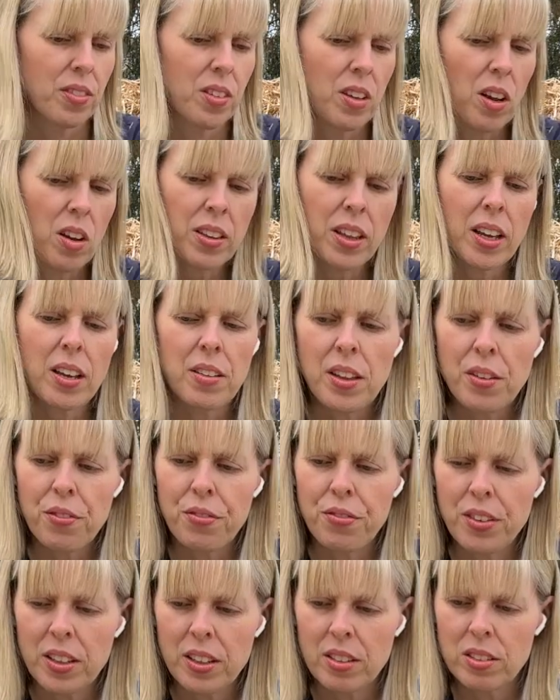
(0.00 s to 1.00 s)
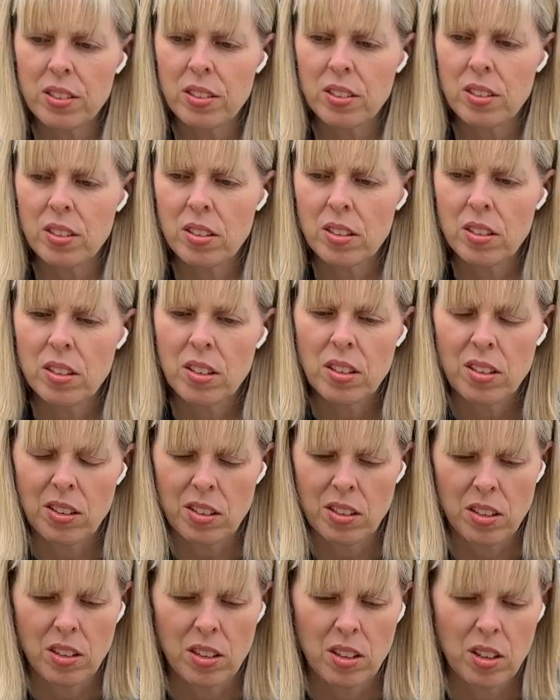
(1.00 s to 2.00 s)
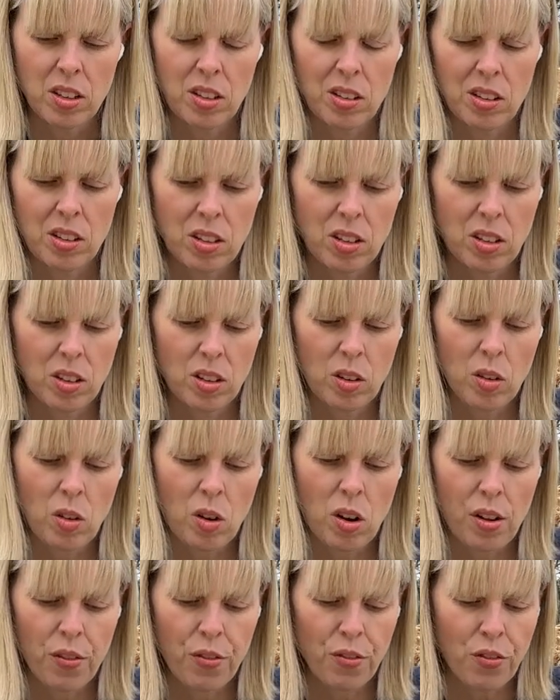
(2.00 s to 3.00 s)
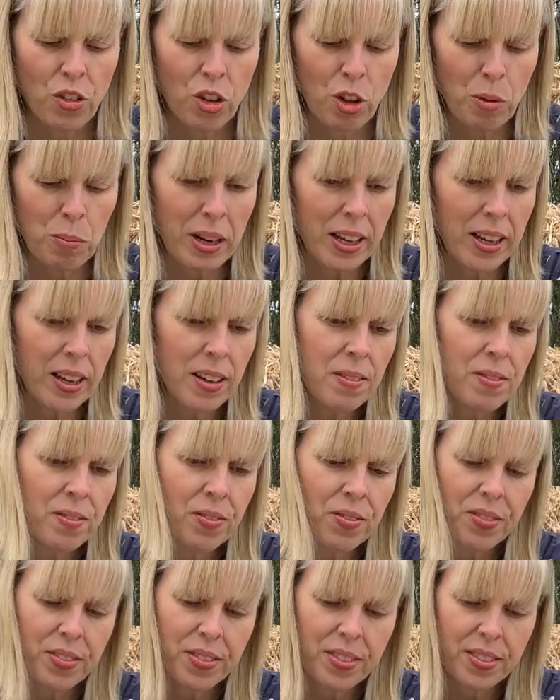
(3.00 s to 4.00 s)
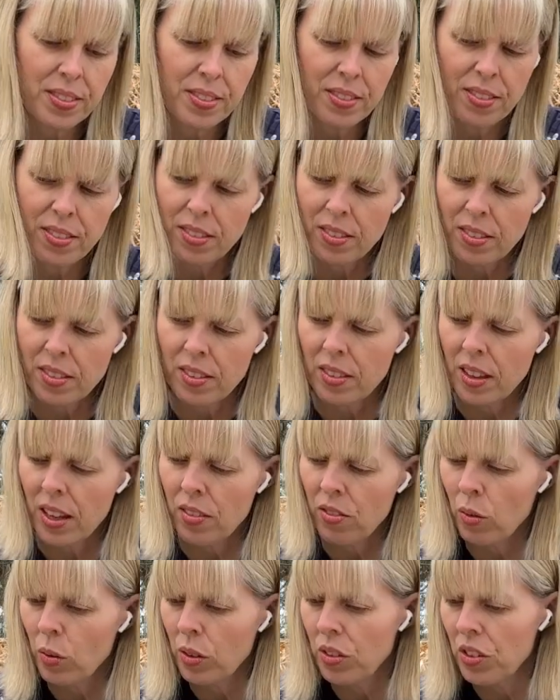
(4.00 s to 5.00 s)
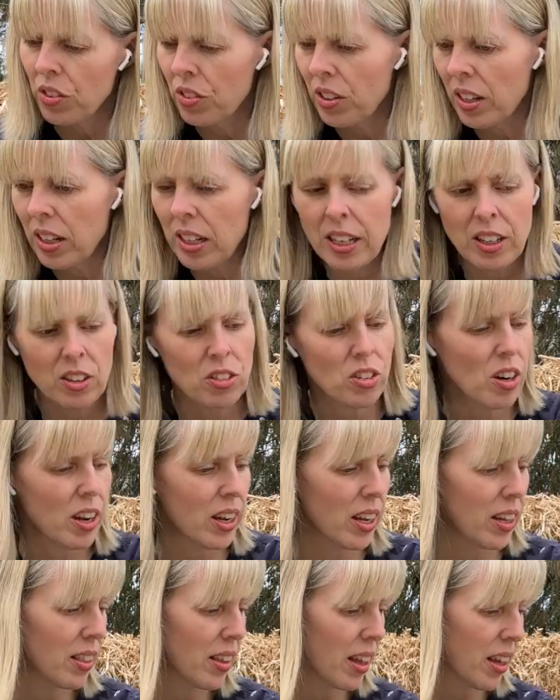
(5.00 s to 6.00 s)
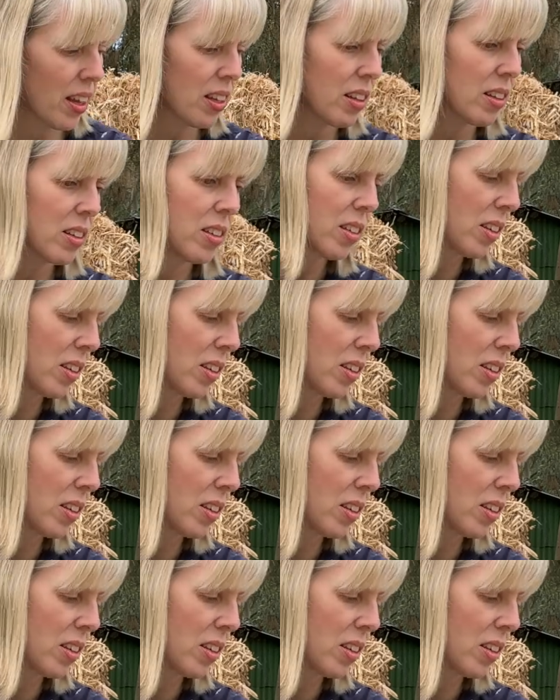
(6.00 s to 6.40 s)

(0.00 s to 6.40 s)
Oh yeah, that fits quite firmly, even with the seedling tray in there.